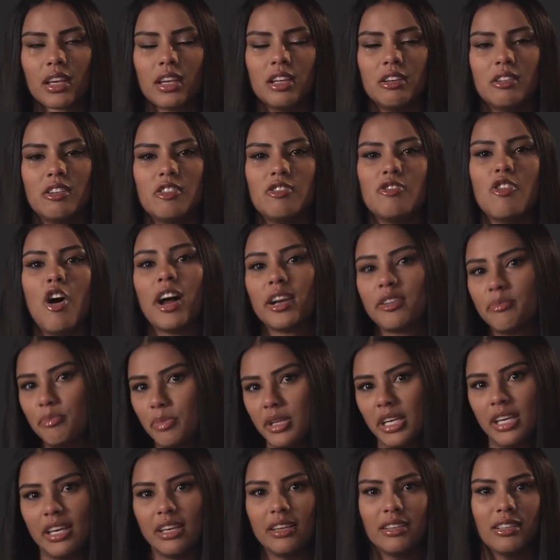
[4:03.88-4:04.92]
not
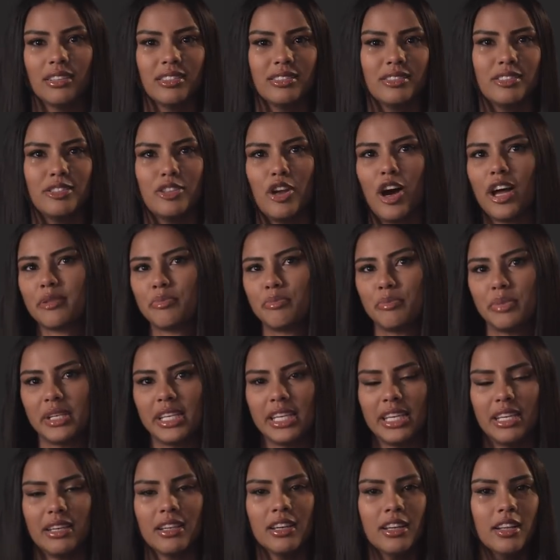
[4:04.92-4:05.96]
be ill, not
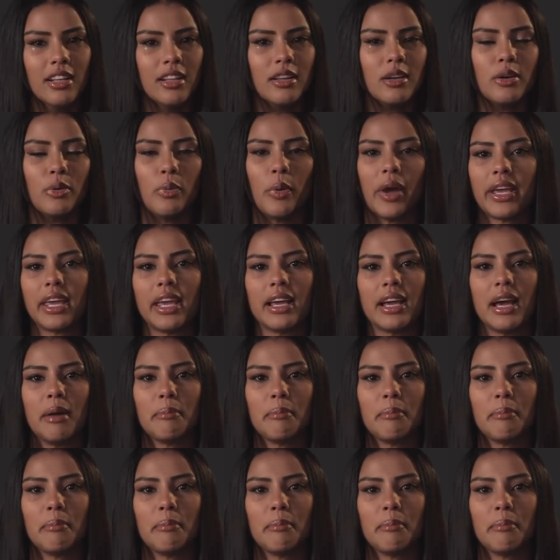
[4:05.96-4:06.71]
be waking